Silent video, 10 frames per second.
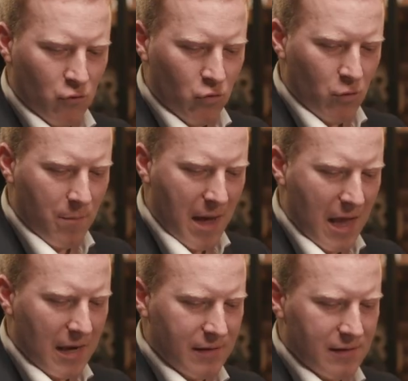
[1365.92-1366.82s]
do you
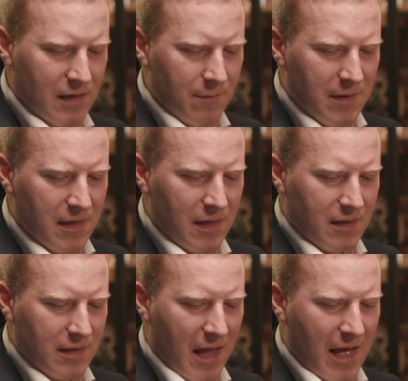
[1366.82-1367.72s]
balance the
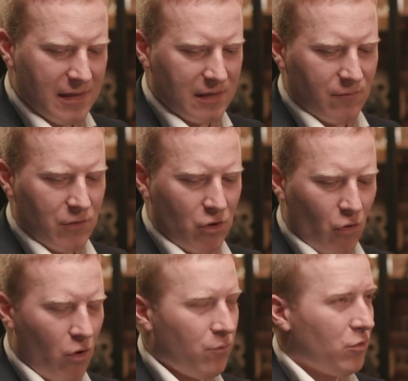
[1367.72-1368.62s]
immediate task with the
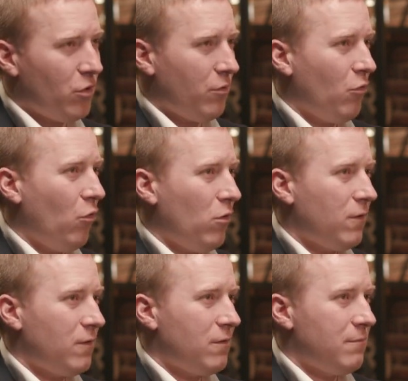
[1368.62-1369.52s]
long-term
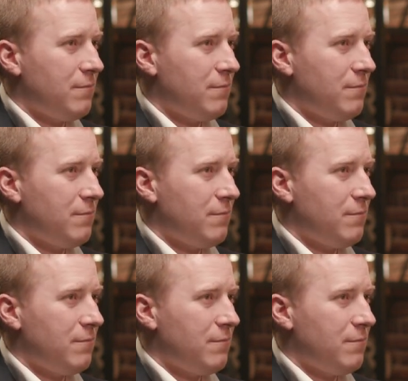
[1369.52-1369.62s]
goals?